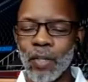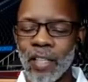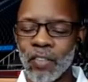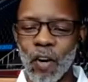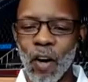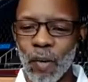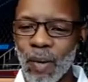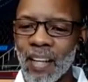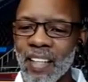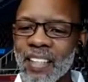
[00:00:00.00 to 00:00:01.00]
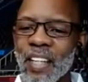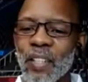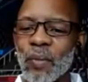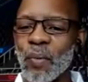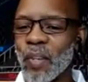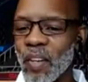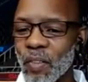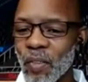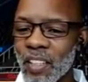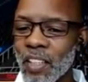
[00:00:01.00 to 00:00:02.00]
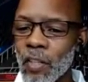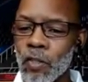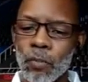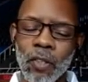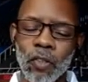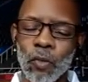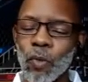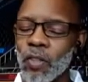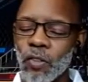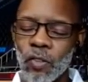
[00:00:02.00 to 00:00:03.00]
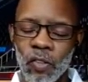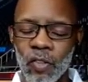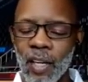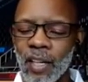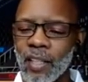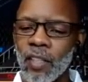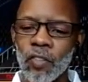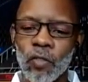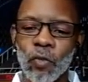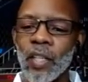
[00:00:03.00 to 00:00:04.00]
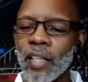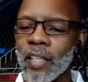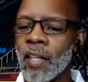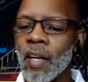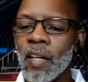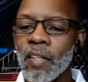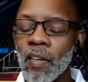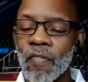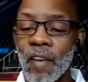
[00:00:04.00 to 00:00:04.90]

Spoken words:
didn't talk about anything that we're going to really do, but what you just said is really the